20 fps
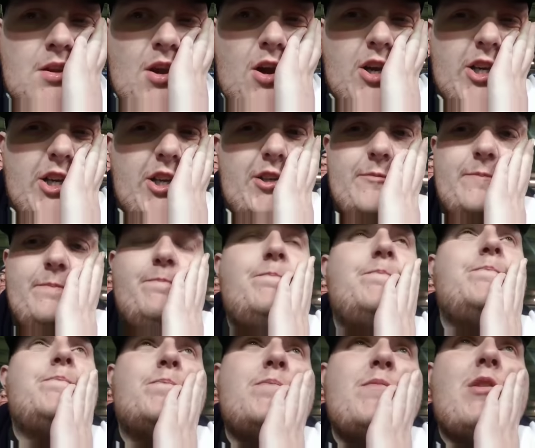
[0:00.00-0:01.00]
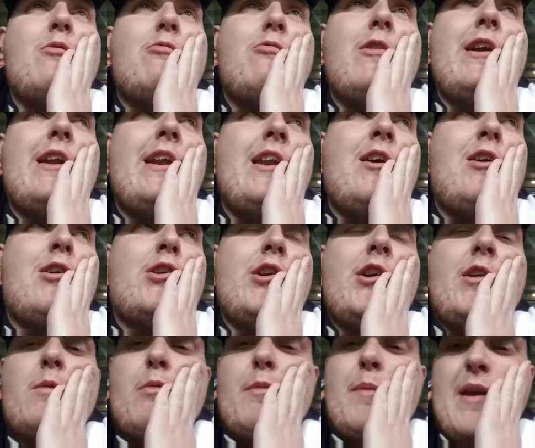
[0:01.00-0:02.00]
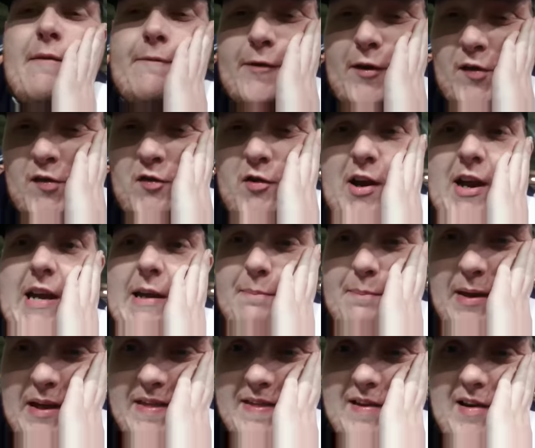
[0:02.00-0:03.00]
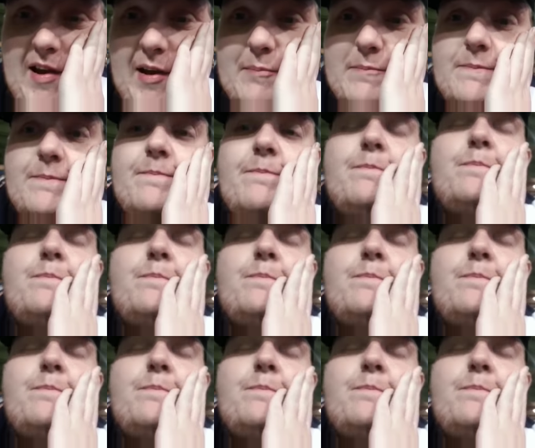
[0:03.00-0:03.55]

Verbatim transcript: Not good. Really not good. We're being frustrated big time.